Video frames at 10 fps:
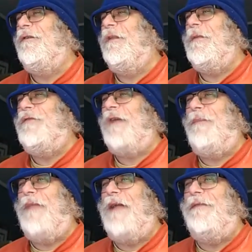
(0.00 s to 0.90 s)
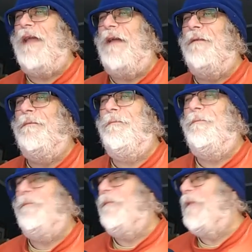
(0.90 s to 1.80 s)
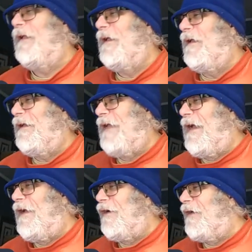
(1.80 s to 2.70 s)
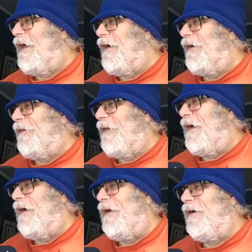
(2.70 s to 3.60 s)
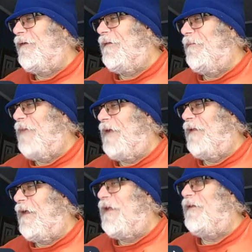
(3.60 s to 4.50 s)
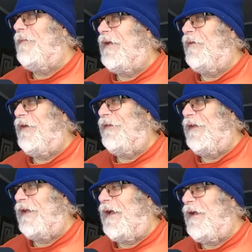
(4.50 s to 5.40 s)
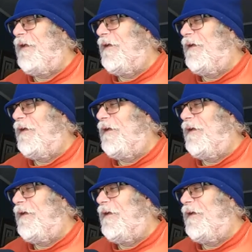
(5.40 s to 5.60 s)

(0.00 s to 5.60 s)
So let me drop that down. Yeah, Eric Eric is a uh, Eric's a big he's a big wrestling guy.